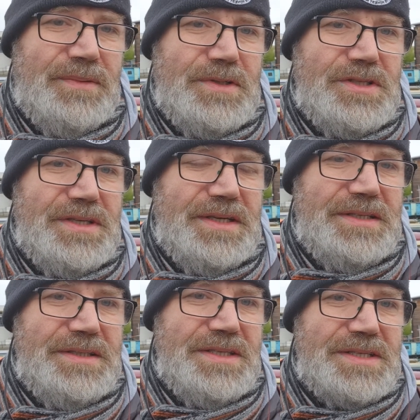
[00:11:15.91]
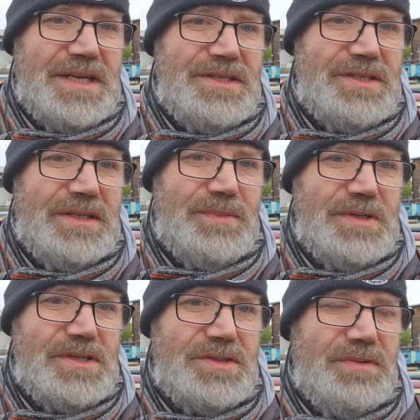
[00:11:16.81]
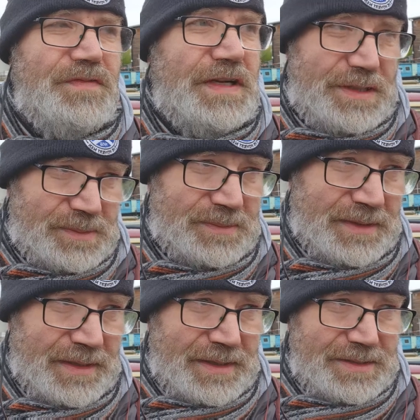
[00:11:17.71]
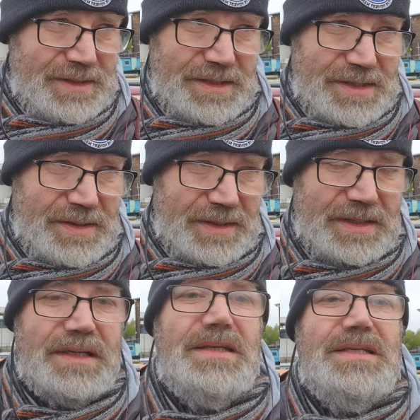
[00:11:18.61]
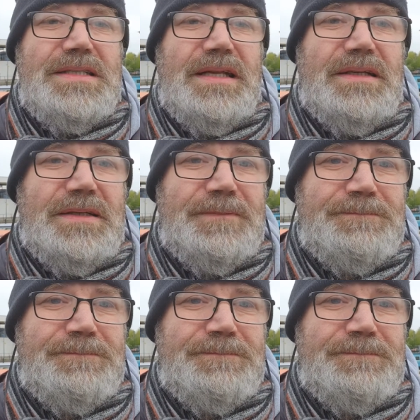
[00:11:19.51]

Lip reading: which in the 19th century was so vital to the town of Kirkintilloch.